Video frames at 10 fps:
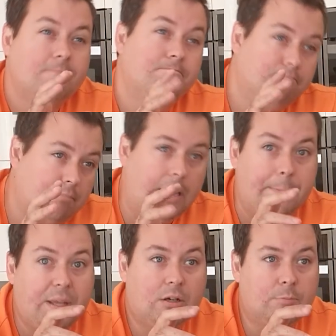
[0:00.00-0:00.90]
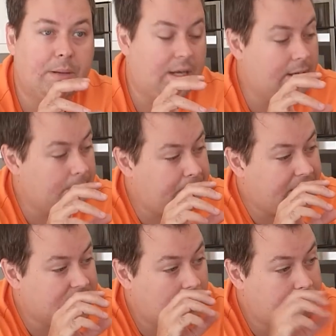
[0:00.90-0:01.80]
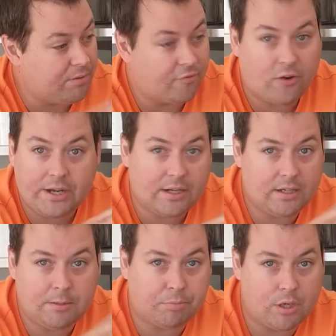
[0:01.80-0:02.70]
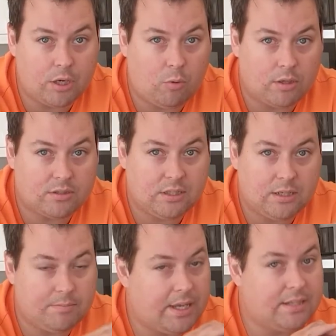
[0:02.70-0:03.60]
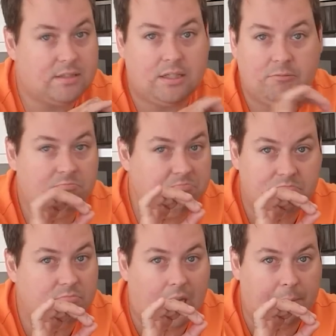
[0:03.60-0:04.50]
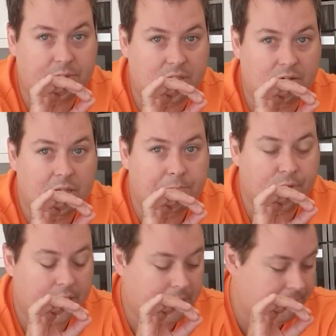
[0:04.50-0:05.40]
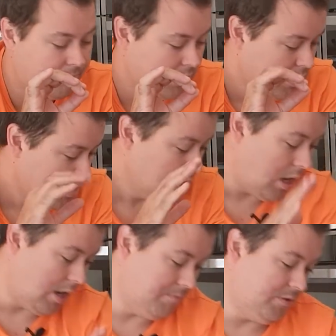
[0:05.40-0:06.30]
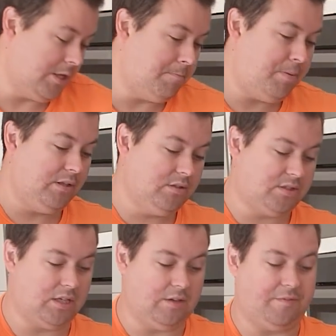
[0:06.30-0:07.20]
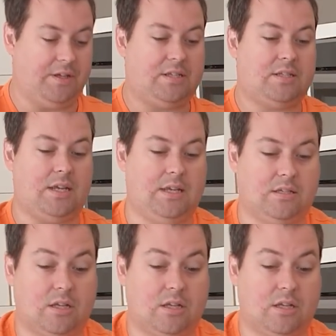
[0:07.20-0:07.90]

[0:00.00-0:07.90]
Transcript: maybe could be a little better, but frankly, the print quality I'm getting, absolutely brilliant. Um, the build surface is